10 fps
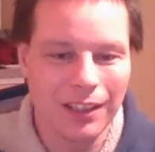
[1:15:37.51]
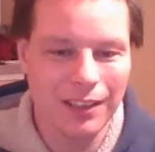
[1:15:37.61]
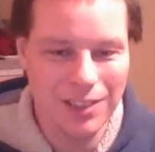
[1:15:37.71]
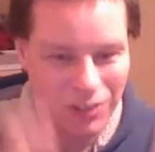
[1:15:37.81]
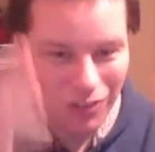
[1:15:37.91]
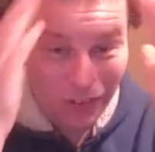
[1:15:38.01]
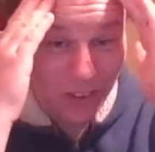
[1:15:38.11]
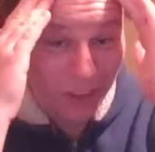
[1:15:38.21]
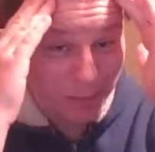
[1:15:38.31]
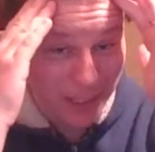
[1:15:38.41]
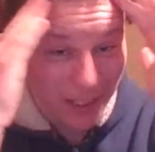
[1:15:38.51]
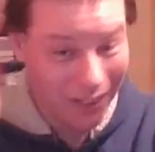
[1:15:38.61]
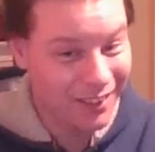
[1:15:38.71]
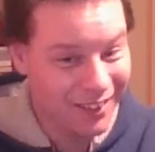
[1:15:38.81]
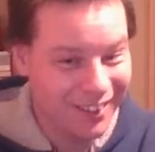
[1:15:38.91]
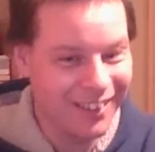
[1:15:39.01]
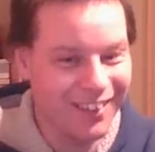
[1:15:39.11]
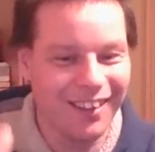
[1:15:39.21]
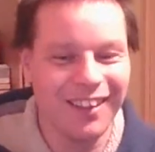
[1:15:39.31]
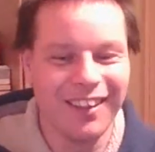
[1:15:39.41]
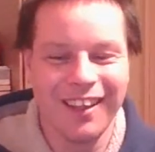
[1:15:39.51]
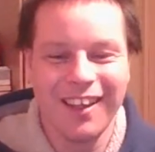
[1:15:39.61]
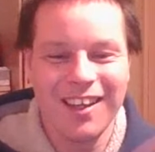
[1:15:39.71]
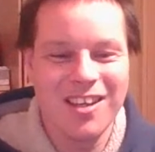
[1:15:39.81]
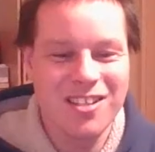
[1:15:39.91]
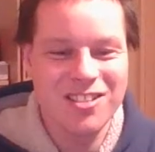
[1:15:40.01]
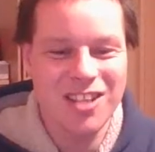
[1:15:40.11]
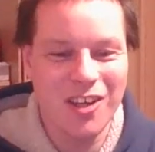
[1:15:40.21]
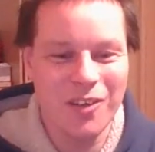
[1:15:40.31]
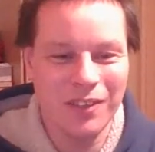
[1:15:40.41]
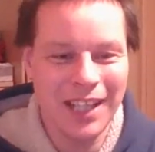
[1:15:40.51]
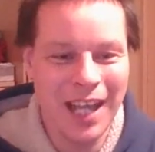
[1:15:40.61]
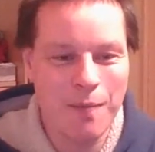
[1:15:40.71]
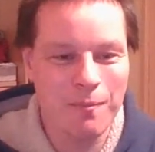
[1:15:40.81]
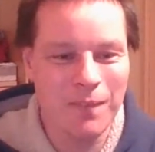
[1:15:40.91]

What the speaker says: That's all up here. So yeah,